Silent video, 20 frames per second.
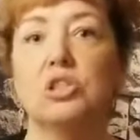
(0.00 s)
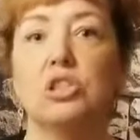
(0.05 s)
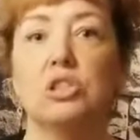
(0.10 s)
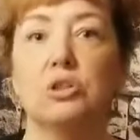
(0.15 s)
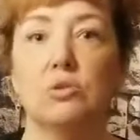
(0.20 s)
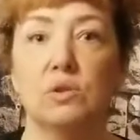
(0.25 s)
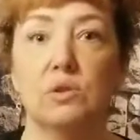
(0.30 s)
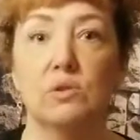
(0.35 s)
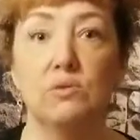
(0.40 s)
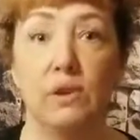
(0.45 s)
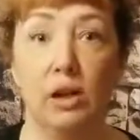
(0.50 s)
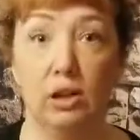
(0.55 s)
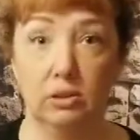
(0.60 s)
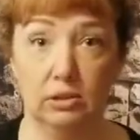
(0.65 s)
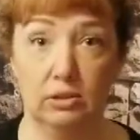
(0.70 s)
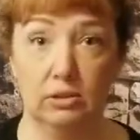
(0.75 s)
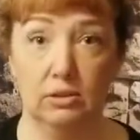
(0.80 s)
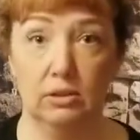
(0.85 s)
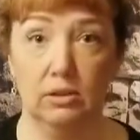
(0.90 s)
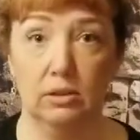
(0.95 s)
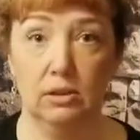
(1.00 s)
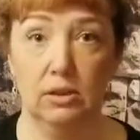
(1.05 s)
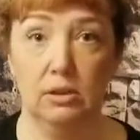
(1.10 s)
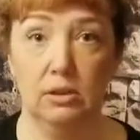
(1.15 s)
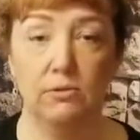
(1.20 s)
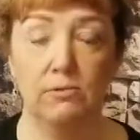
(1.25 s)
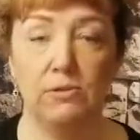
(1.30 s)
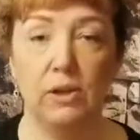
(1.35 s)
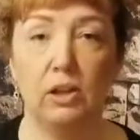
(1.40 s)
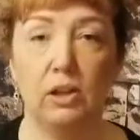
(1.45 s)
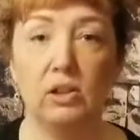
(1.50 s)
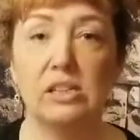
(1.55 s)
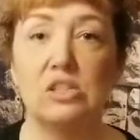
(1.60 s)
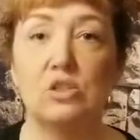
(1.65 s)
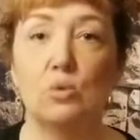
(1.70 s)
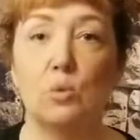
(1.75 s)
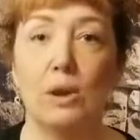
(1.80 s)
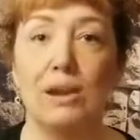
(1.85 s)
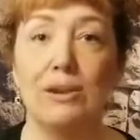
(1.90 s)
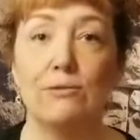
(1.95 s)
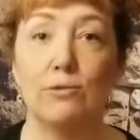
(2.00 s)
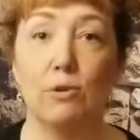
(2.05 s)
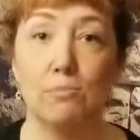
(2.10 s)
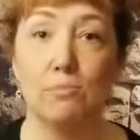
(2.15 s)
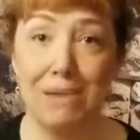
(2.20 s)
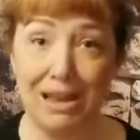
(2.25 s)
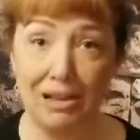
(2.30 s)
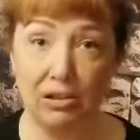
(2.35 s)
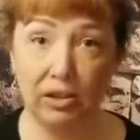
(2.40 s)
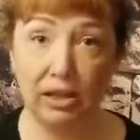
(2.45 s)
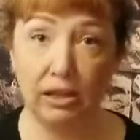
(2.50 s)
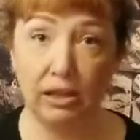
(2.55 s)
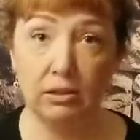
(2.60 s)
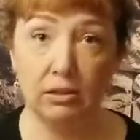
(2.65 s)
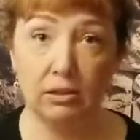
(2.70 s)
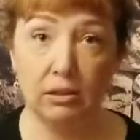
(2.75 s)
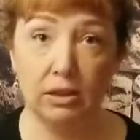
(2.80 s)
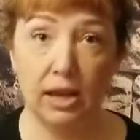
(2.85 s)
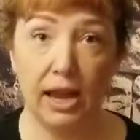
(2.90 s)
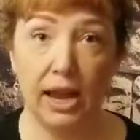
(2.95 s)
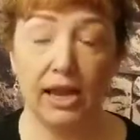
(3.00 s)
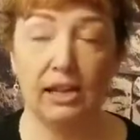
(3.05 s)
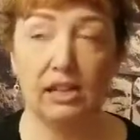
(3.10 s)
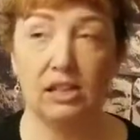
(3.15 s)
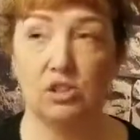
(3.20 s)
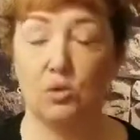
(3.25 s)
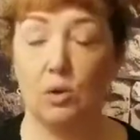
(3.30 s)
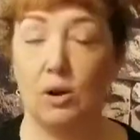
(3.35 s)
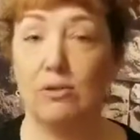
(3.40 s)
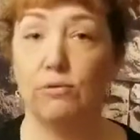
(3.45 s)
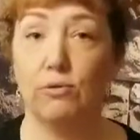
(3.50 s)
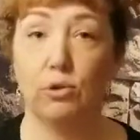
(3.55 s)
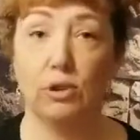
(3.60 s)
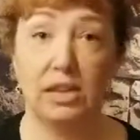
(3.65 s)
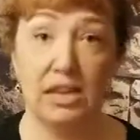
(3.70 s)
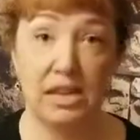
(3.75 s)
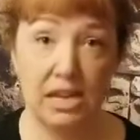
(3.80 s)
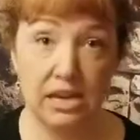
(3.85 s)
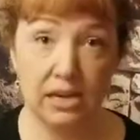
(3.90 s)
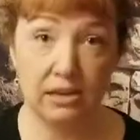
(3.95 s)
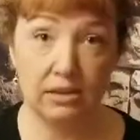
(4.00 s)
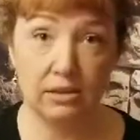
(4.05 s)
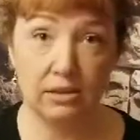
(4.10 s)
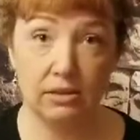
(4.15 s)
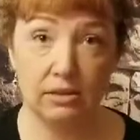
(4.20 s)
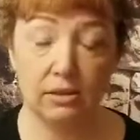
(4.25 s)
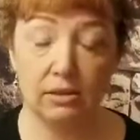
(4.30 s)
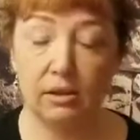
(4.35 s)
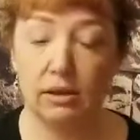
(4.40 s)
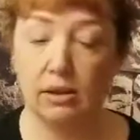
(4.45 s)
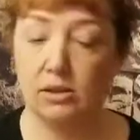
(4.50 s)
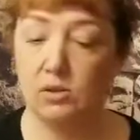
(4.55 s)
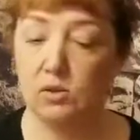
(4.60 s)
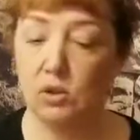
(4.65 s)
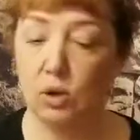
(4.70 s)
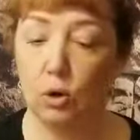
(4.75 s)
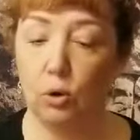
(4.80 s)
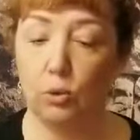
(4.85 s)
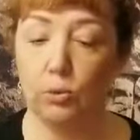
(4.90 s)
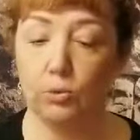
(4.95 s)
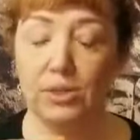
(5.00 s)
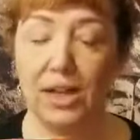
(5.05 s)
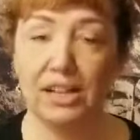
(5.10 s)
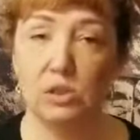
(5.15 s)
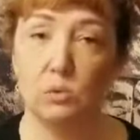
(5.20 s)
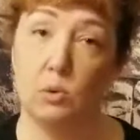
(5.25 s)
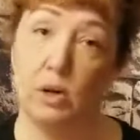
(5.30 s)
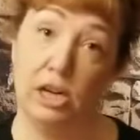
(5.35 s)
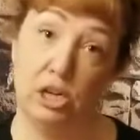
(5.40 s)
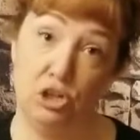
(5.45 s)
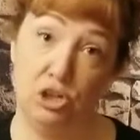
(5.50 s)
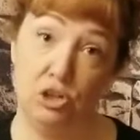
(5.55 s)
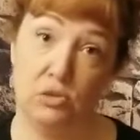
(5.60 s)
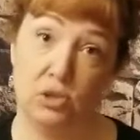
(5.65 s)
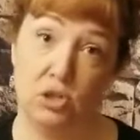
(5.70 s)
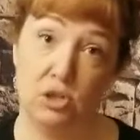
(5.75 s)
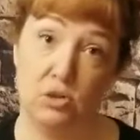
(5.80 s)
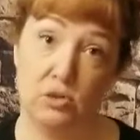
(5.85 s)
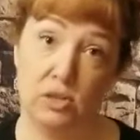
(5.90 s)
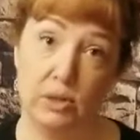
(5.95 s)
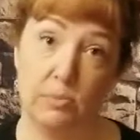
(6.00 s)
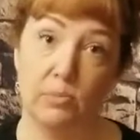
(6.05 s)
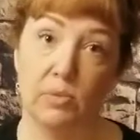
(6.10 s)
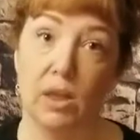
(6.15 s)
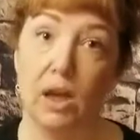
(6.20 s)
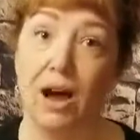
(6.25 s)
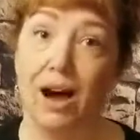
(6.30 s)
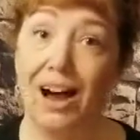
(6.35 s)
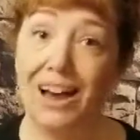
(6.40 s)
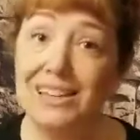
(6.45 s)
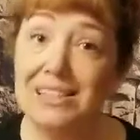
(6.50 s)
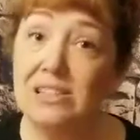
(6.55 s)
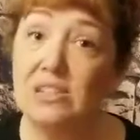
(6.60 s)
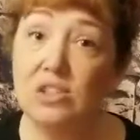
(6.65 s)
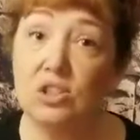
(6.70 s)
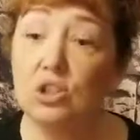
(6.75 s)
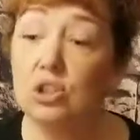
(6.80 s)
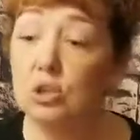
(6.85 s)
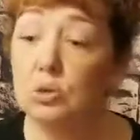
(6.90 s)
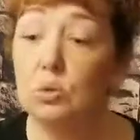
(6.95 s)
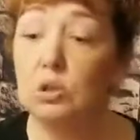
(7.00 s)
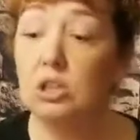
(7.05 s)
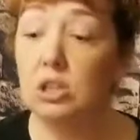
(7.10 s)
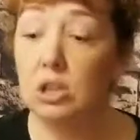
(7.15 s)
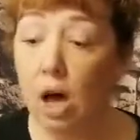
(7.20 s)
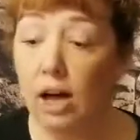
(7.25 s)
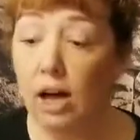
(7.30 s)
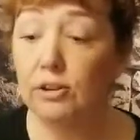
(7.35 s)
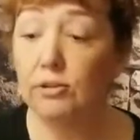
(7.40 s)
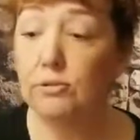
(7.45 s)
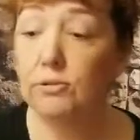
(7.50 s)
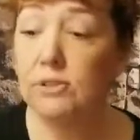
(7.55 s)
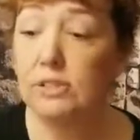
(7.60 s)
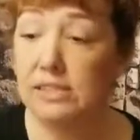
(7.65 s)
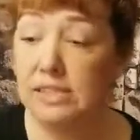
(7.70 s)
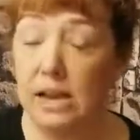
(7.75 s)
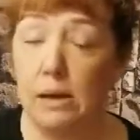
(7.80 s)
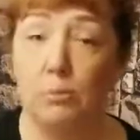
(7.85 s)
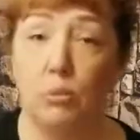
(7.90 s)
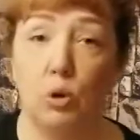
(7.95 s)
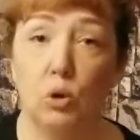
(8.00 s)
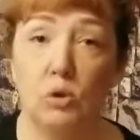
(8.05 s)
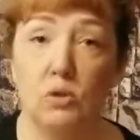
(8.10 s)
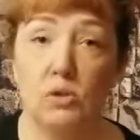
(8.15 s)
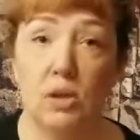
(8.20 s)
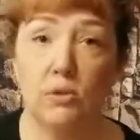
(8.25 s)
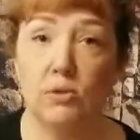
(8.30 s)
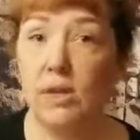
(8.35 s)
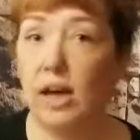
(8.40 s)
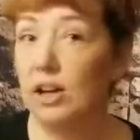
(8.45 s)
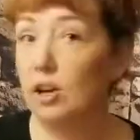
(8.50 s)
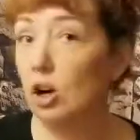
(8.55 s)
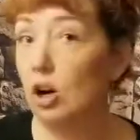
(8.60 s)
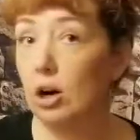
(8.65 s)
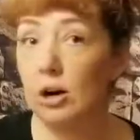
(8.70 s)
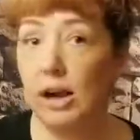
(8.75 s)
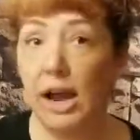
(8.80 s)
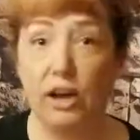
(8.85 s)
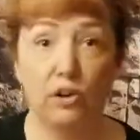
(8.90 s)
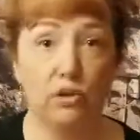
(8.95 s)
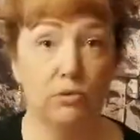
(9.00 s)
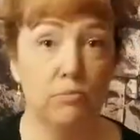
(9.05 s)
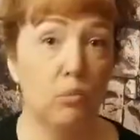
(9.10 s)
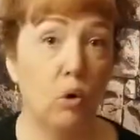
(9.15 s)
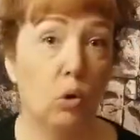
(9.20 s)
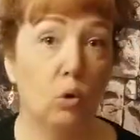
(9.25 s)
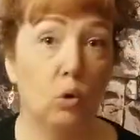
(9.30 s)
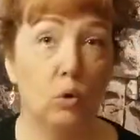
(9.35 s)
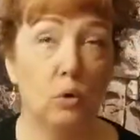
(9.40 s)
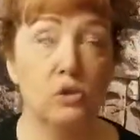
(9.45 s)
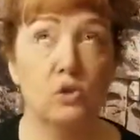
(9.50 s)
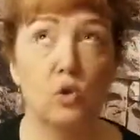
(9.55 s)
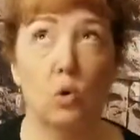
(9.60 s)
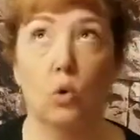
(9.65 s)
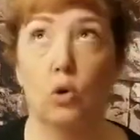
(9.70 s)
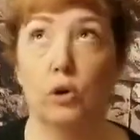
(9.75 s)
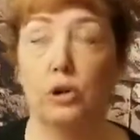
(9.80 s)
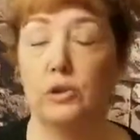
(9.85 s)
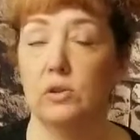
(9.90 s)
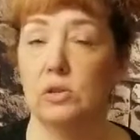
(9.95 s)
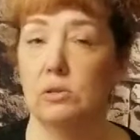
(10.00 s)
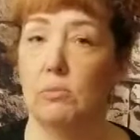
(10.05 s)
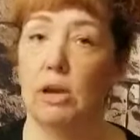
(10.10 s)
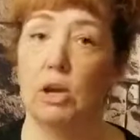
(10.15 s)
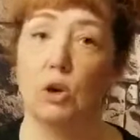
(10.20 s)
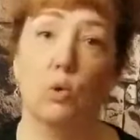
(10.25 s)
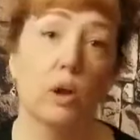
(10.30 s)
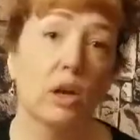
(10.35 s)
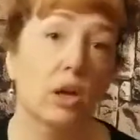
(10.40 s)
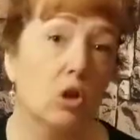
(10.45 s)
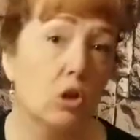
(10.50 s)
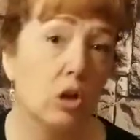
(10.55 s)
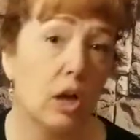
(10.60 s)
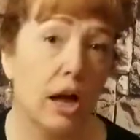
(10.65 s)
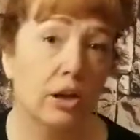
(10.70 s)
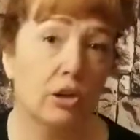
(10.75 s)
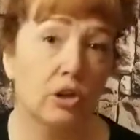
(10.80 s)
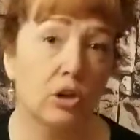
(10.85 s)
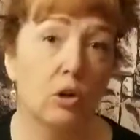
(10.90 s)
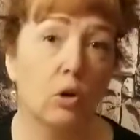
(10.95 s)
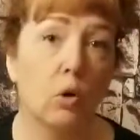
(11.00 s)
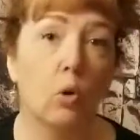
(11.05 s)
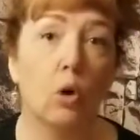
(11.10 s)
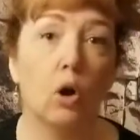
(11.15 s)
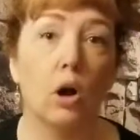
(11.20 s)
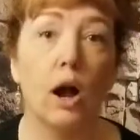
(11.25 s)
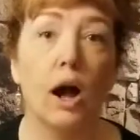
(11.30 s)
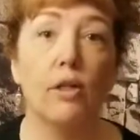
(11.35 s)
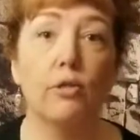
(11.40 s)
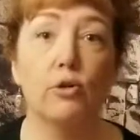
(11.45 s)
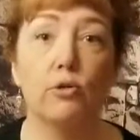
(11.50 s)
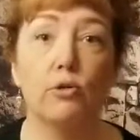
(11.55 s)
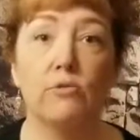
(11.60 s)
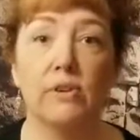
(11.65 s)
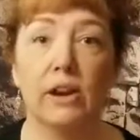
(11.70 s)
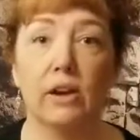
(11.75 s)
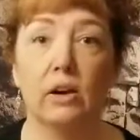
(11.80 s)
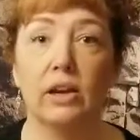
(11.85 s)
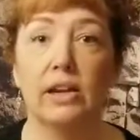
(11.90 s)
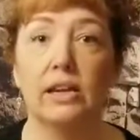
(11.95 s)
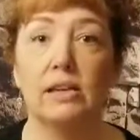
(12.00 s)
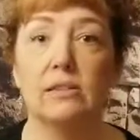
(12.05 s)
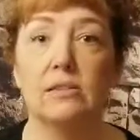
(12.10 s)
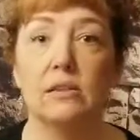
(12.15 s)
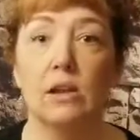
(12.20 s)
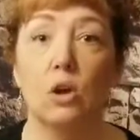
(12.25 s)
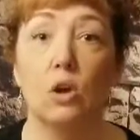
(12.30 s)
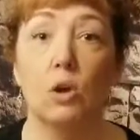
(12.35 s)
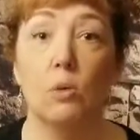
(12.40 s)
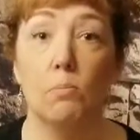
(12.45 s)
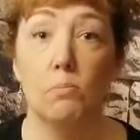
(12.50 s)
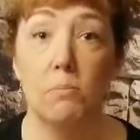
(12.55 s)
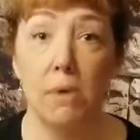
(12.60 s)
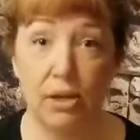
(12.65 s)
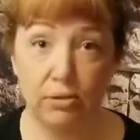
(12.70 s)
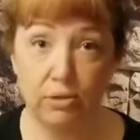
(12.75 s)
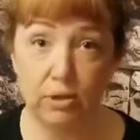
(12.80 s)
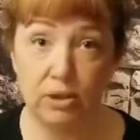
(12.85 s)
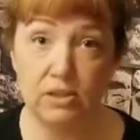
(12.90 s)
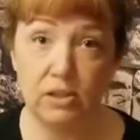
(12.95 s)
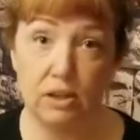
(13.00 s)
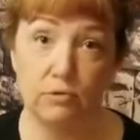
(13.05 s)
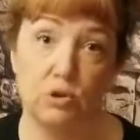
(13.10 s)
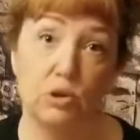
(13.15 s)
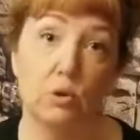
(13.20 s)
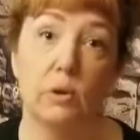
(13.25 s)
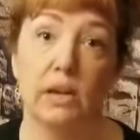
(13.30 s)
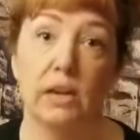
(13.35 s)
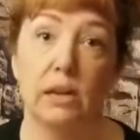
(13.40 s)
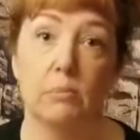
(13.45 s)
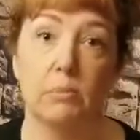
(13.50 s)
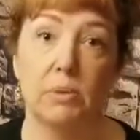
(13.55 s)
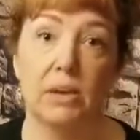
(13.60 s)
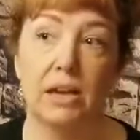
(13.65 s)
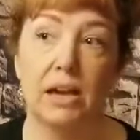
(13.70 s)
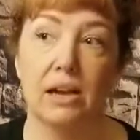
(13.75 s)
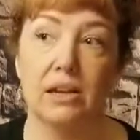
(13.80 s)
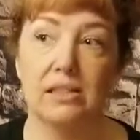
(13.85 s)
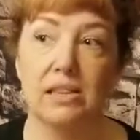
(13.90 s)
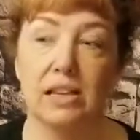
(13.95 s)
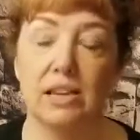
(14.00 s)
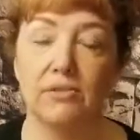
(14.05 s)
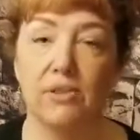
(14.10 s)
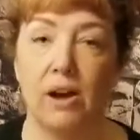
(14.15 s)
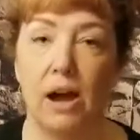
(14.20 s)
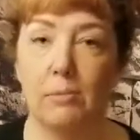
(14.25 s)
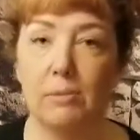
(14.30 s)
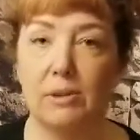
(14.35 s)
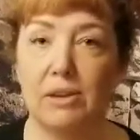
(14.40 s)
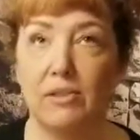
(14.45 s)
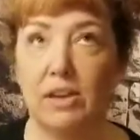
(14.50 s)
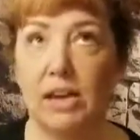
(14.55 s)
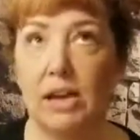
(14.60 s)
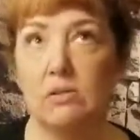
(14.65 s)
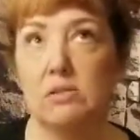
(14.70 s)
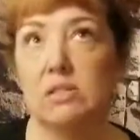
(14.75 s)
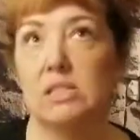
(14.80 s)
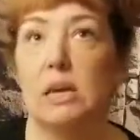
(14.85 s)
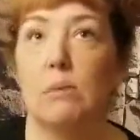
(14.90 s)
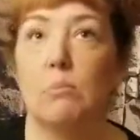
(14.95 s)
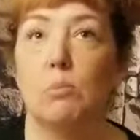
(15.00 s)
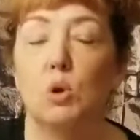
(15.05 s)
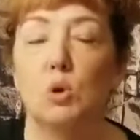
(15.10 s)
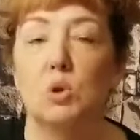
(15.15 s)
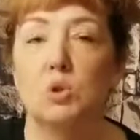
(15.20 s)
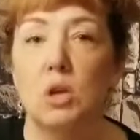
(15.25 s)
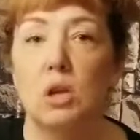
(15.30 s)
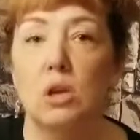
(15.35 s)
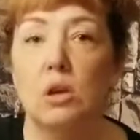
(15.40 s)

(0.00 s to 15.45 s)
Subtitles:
to use felt. Felt is great for mailing and it's great for the heat. So that's when I choose to use it. I still do a lot of samples that are out of molds or using my crinkle cutter or other various methods of doing it, because if I'm giving out samples